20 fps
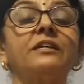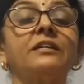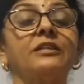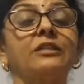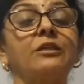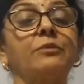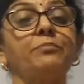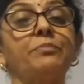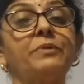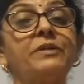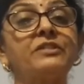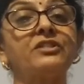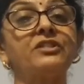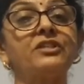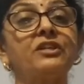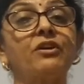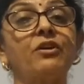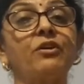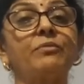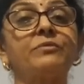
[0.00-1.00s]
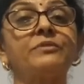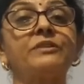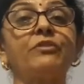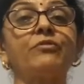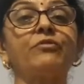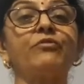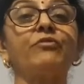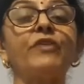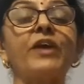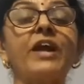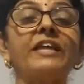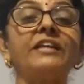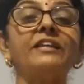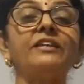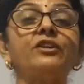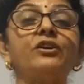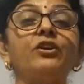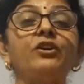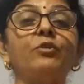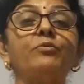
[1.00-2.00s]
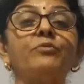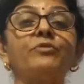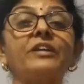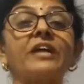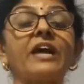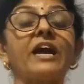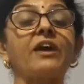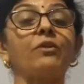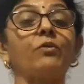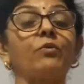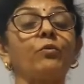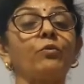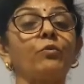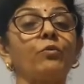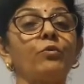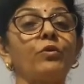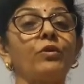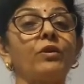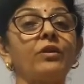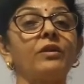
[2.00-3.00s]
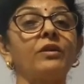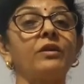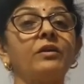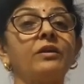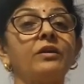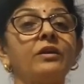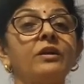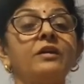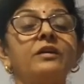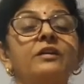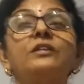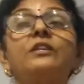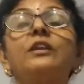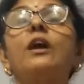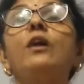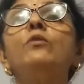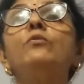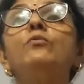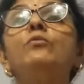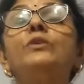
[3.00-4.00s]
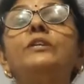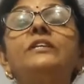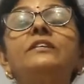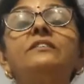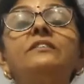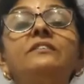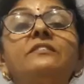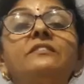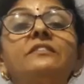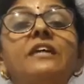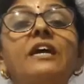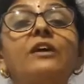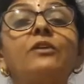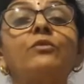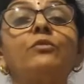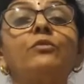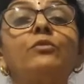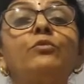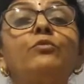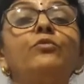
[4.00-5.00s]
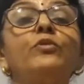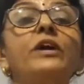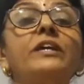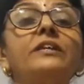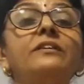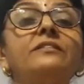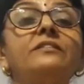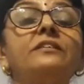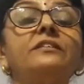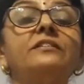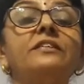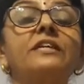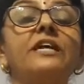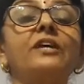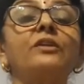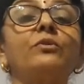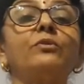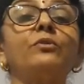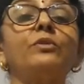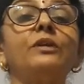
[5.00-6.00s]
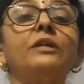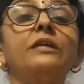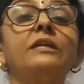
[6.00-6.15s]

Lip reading: The picture of the valley of Tyrol. Now what is this Tyrol? Where is this Tyrol?